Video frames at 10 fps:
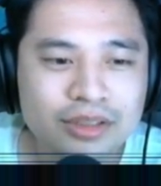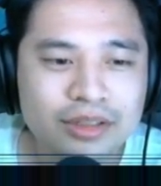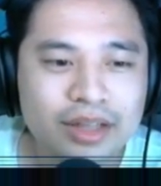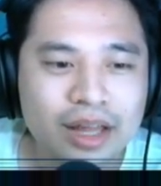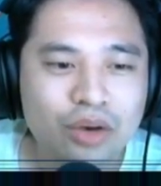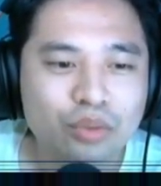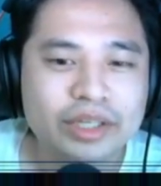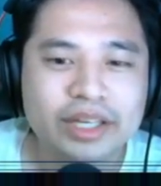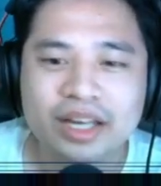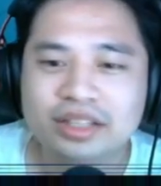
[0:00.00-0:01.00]
that
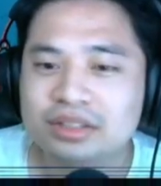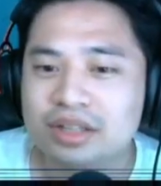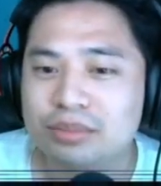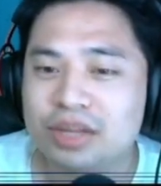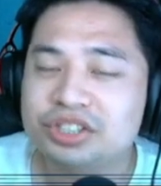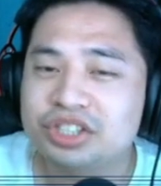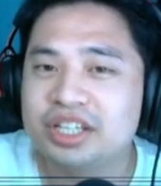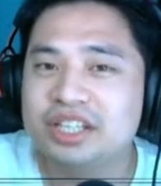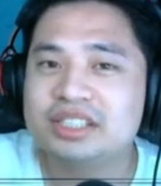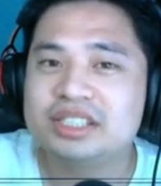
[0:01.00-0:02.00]
we get some
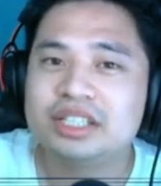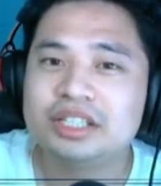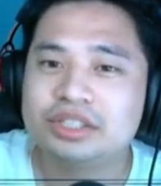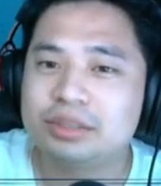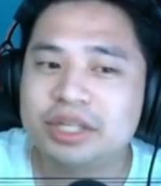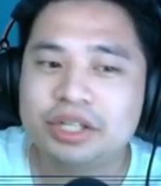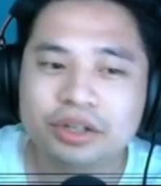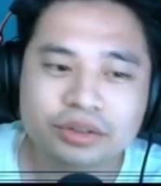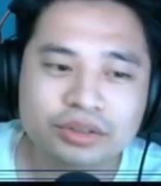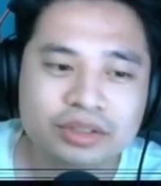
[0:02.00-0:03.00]
legendaries here, some
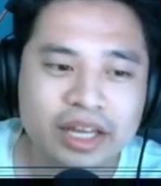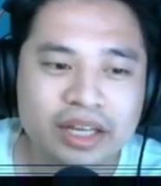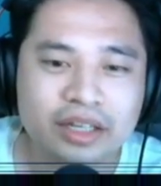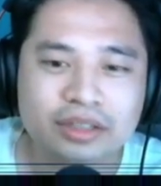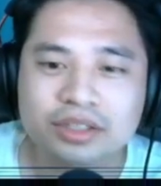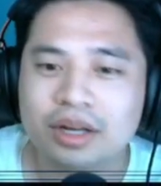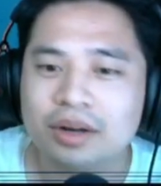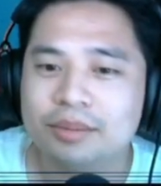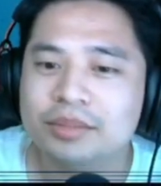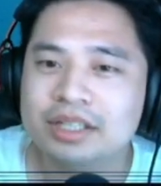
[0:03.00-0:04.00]
heroes, and
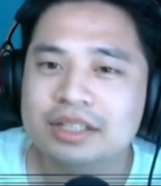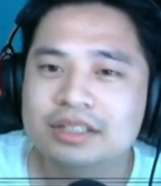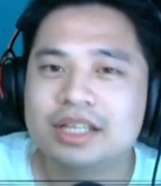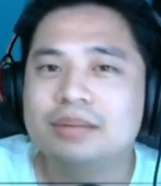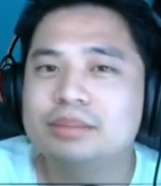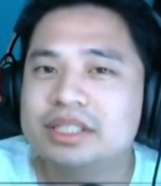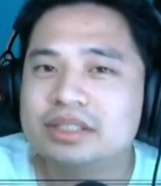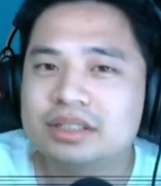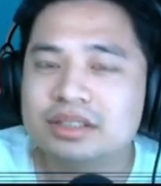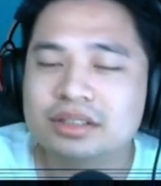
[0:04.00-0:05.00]
some 10
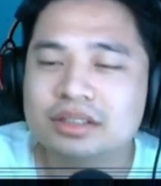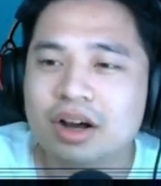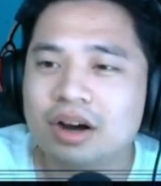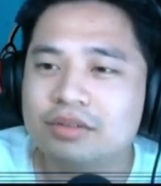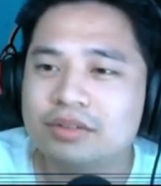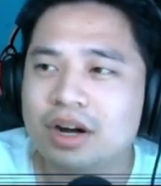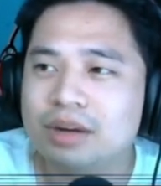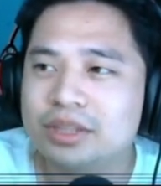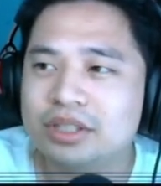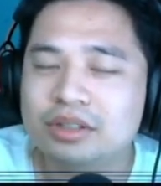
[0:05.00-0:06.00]
pieces of
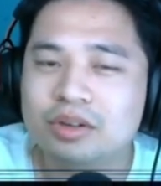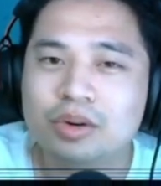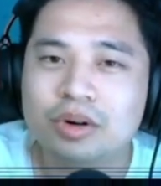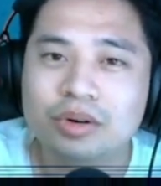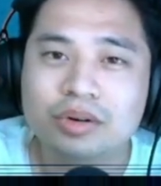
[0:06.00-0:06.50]
common or